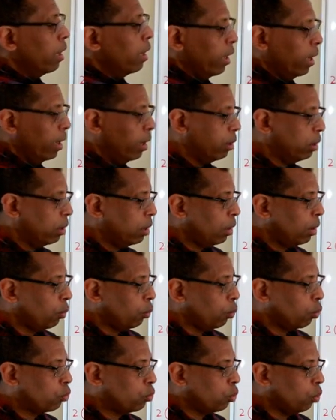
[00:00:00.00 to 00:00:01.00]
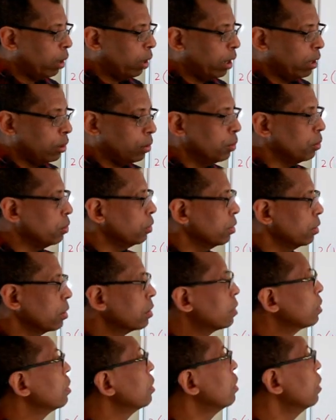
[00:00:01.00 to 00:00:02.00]
and 2
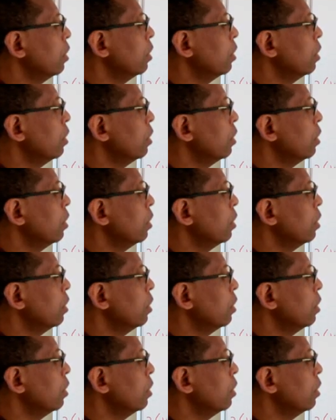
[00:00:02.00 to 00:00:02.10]
hydrogens.